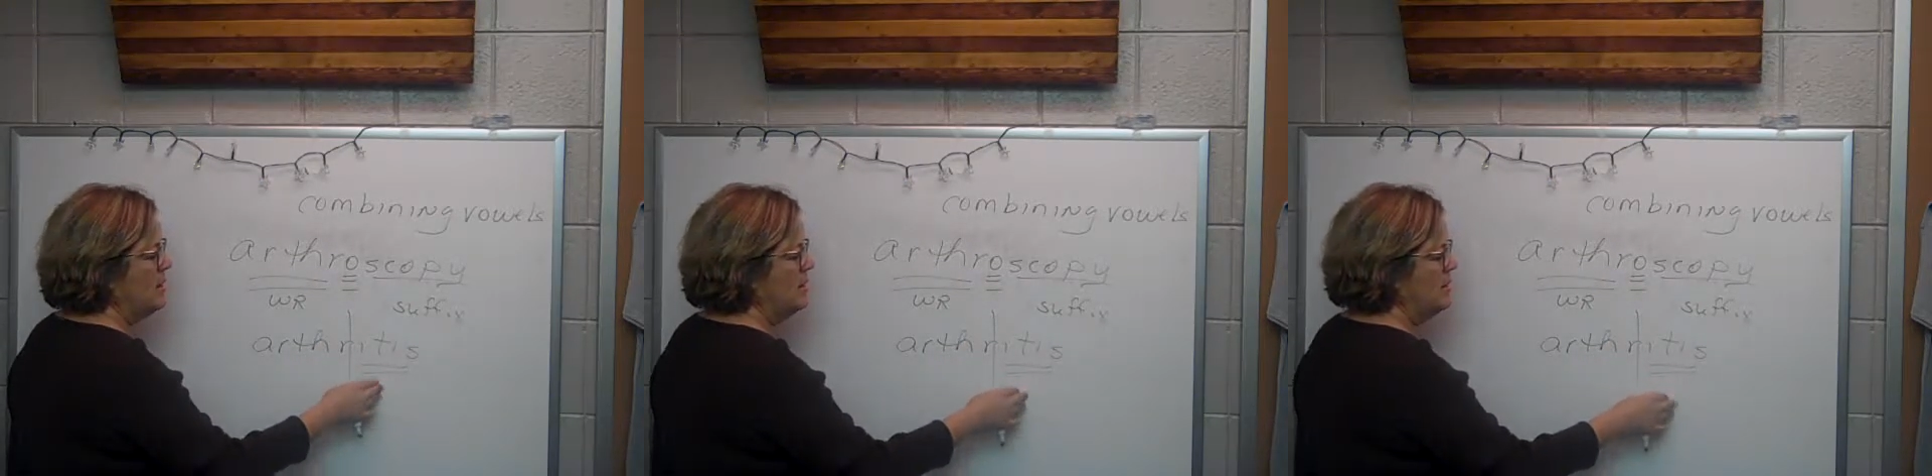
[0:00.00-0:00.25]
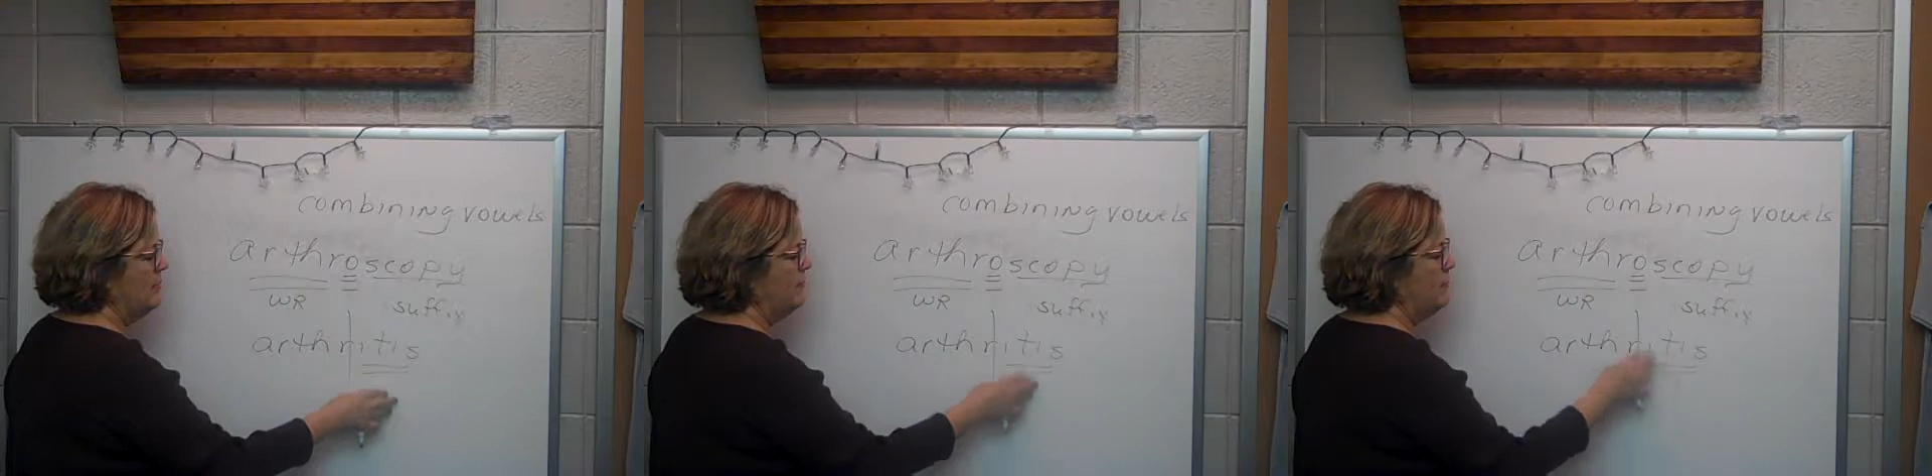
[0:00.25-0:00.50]

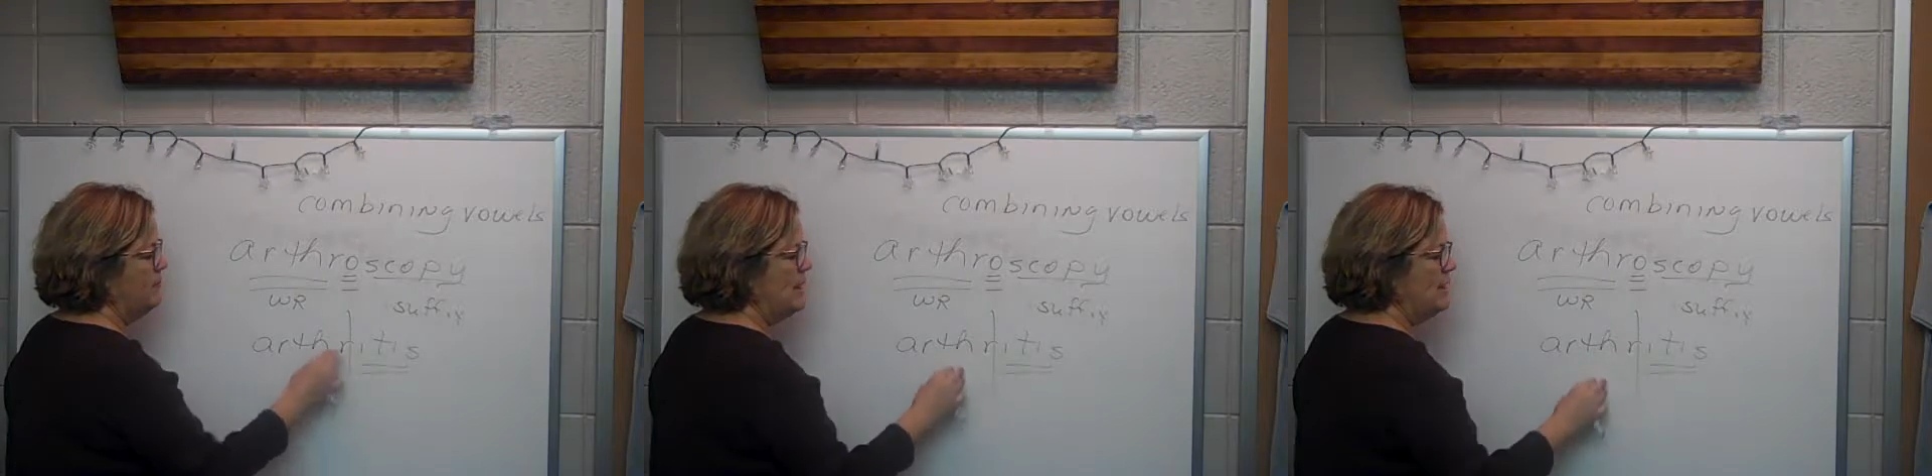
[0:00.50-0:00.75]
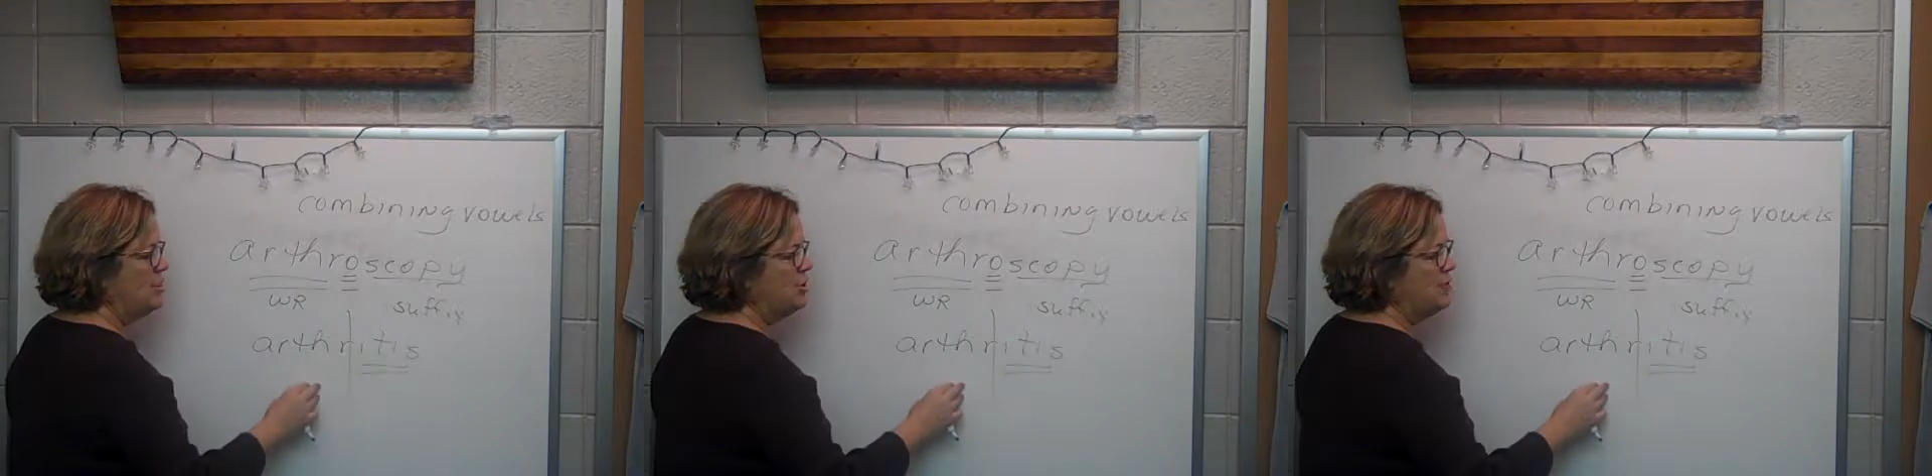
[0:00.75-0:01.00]
An
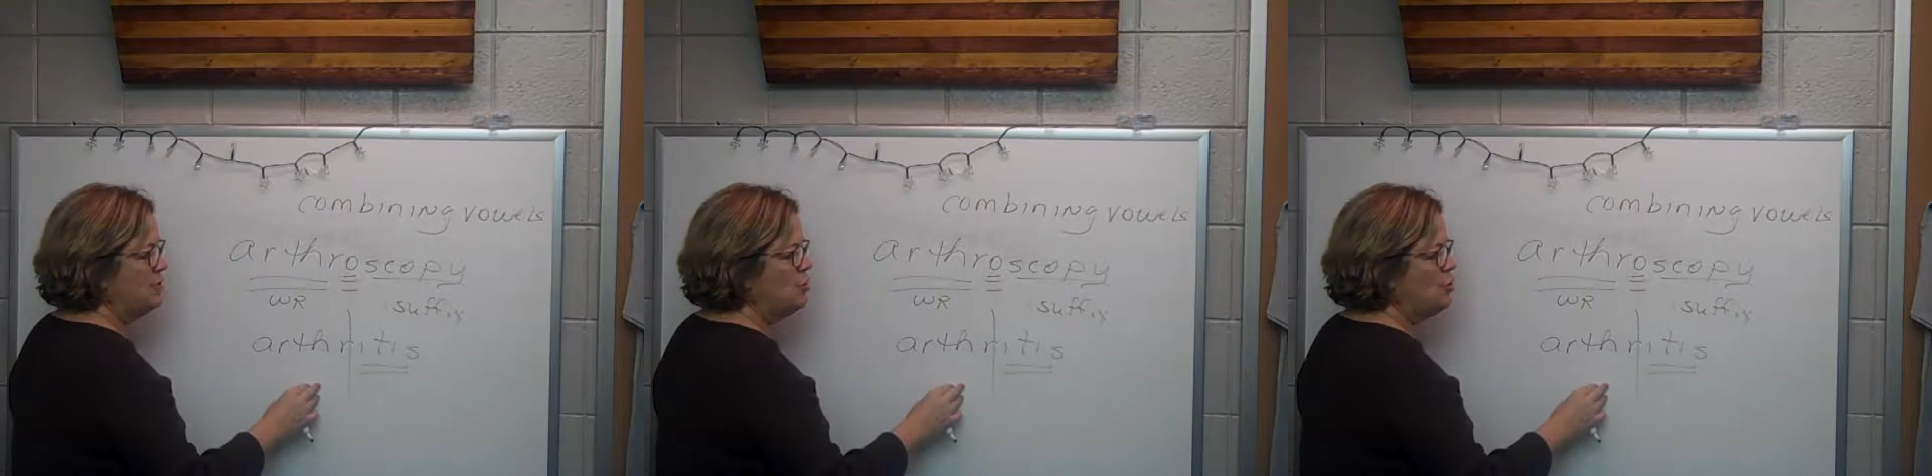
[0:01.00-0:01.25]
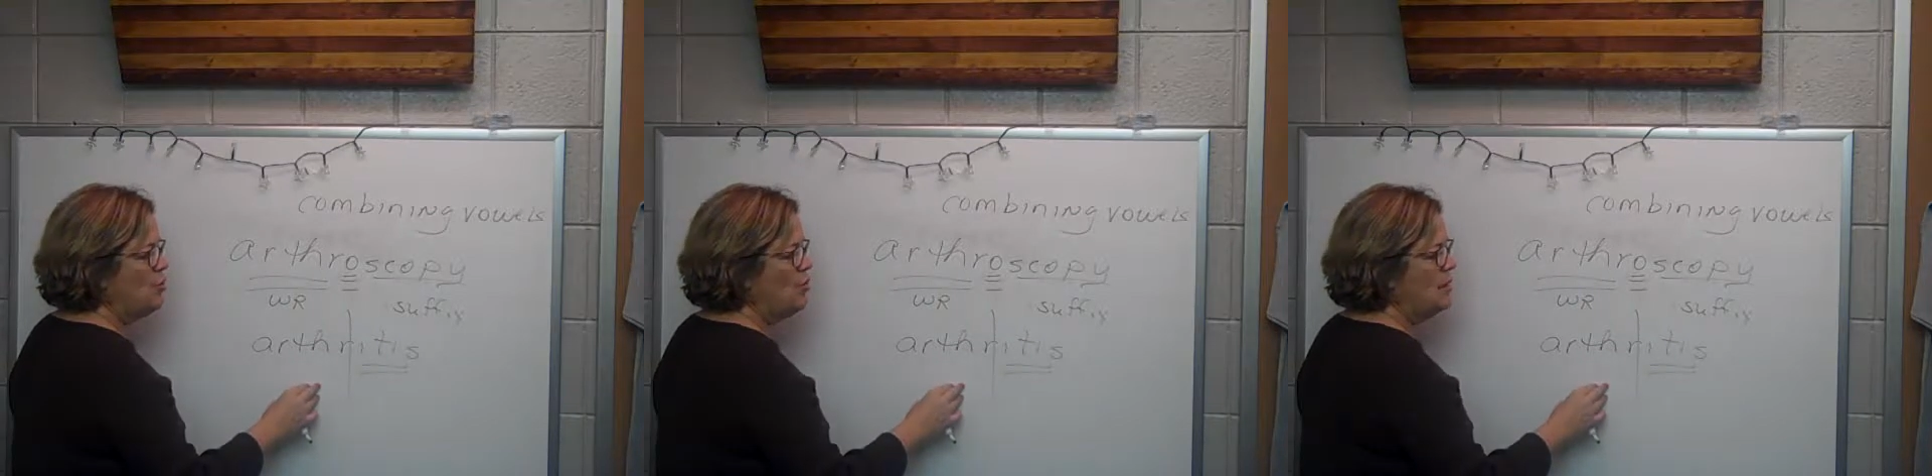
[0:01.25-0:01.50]
inflammation of the
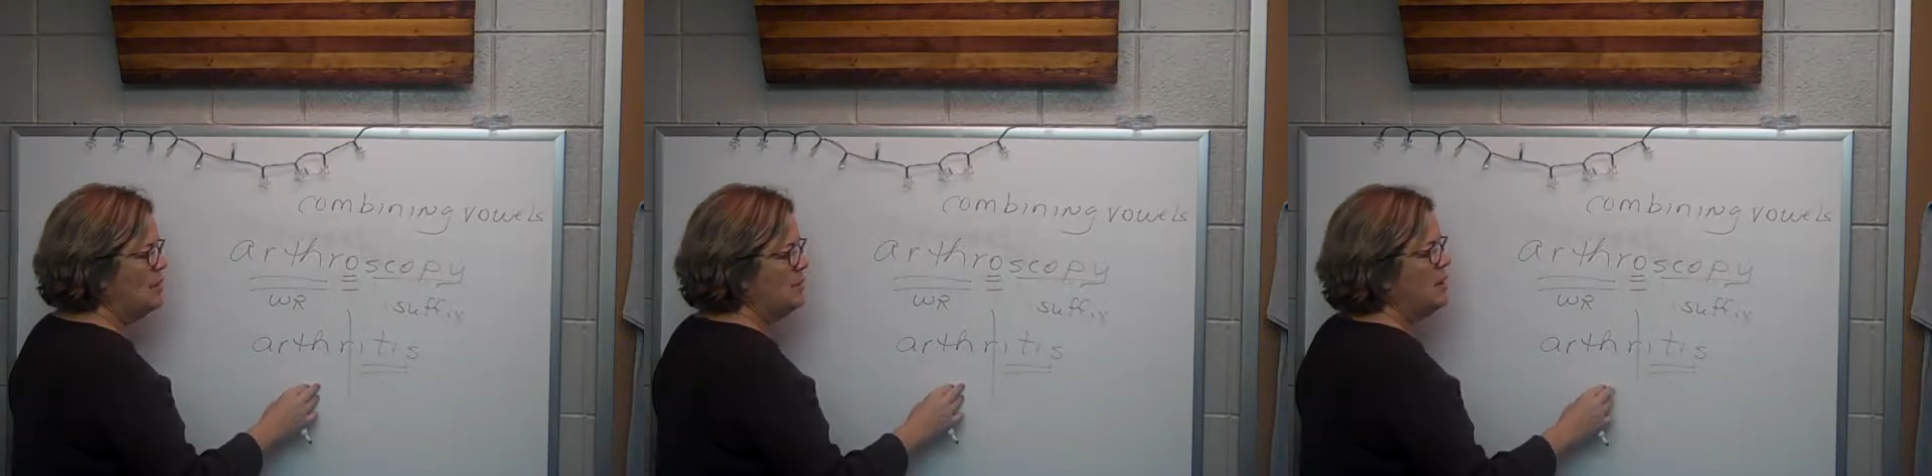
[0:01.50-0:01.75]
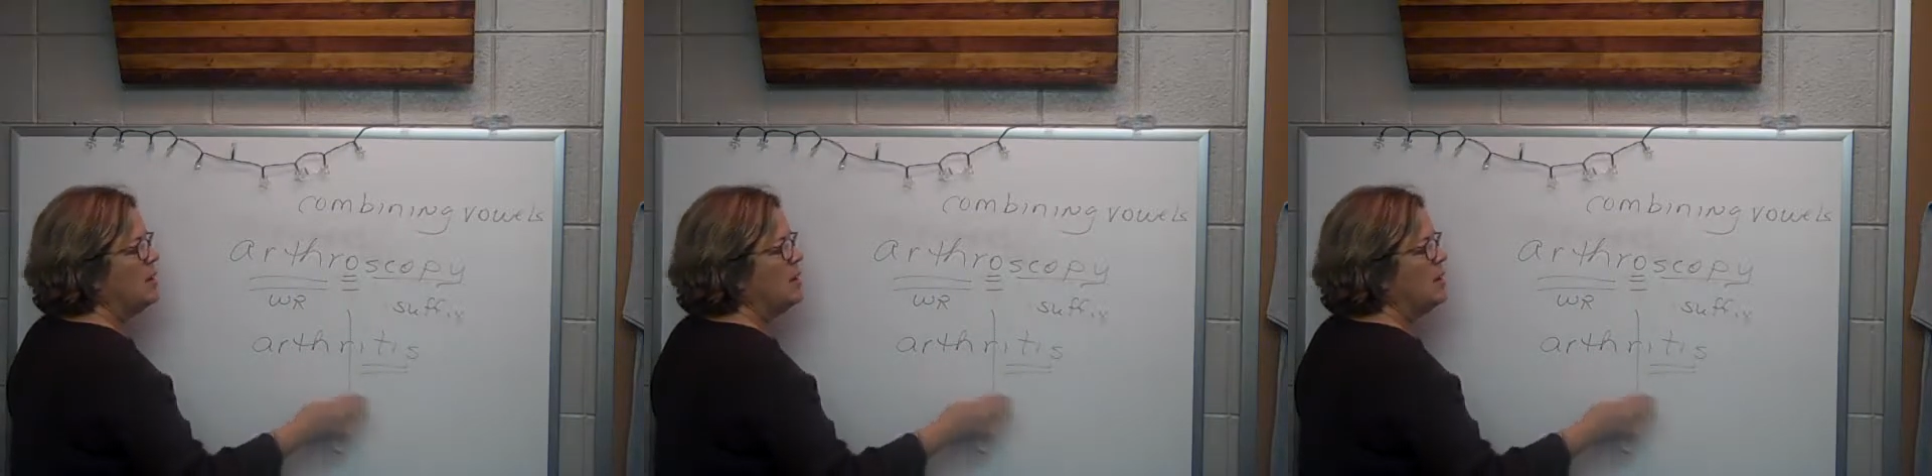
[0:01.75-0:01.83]
joint,